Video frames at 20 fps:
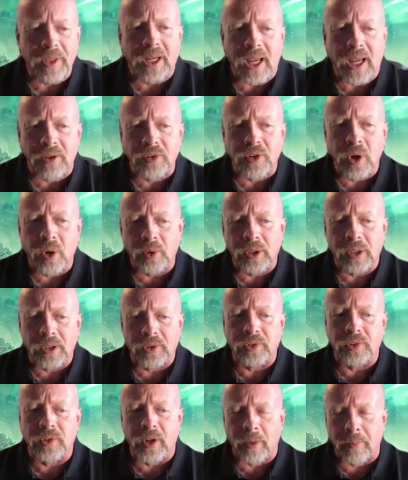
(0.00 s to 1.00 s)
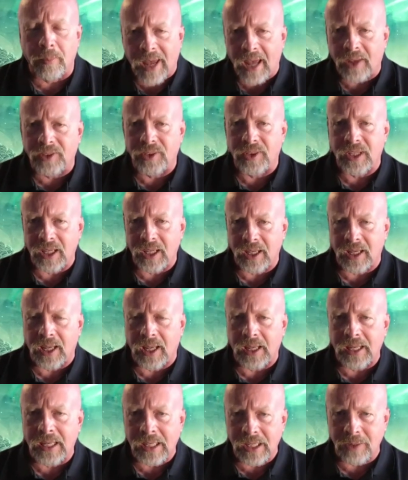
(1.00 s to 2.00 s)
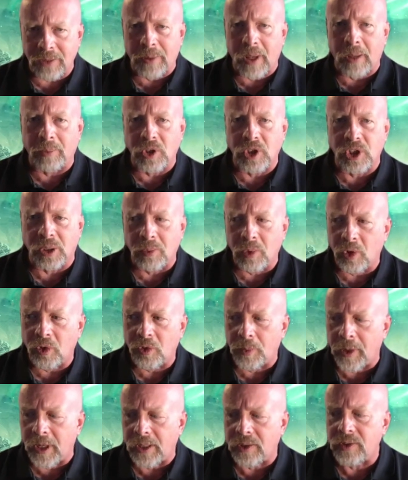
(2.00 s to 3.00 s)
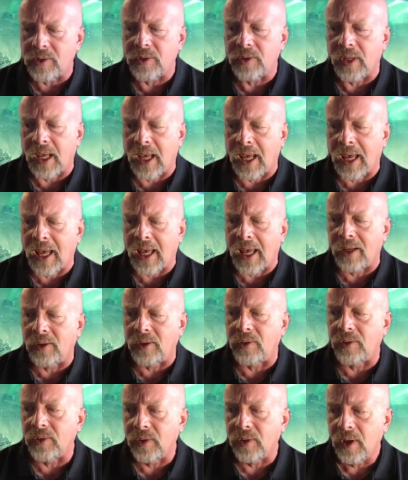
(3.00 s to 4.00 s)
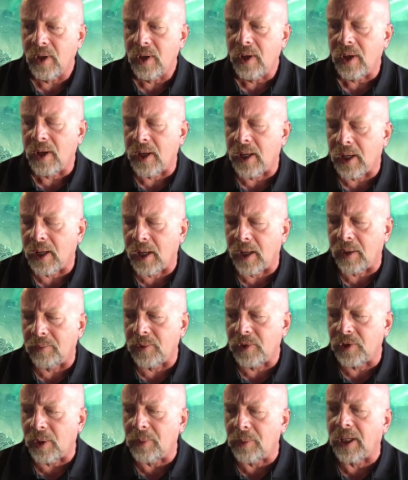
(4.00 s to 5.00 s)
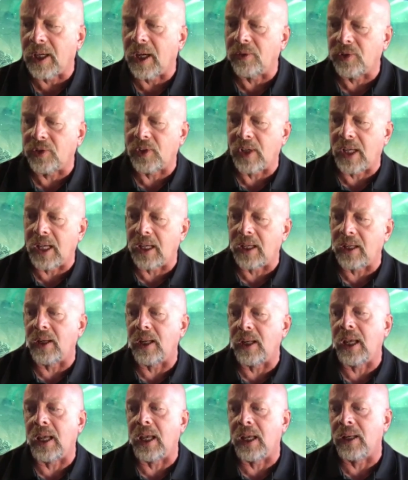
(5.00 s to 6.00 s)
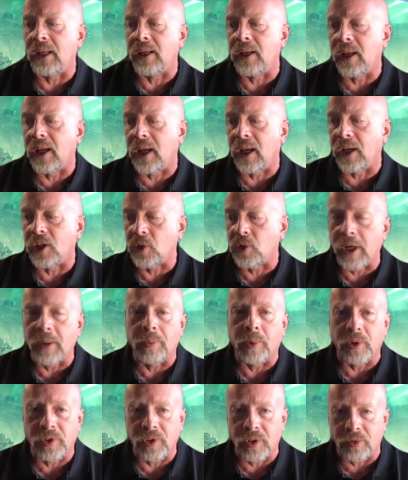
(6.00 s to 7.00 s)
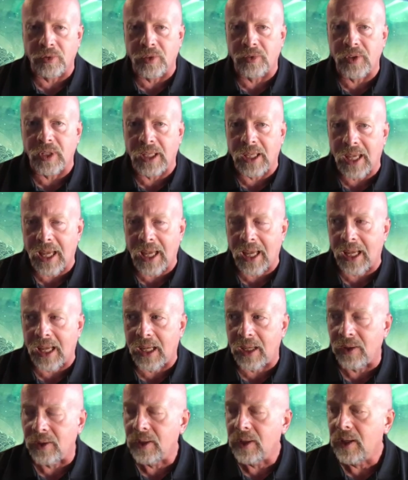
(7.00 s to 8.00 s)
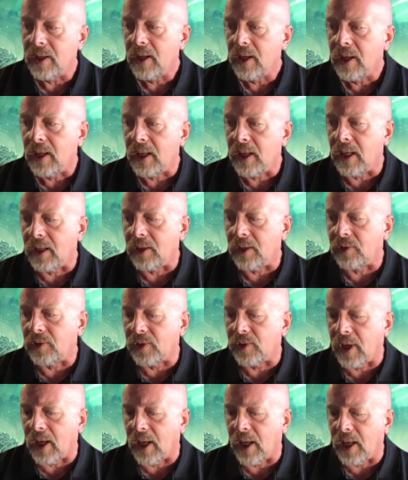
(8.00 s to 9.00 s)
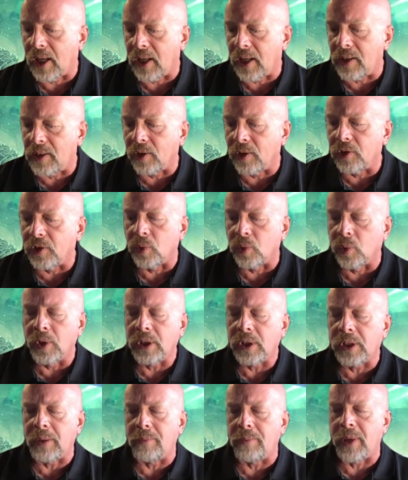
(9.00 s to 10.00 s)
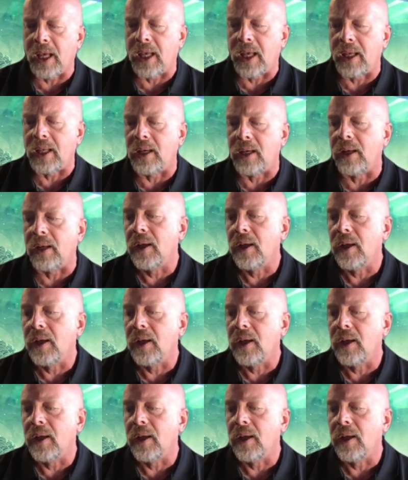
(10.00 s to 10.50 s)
I've noticed about the indie publishing movement, and something I've seen in 20 Books to 50K, is there's really been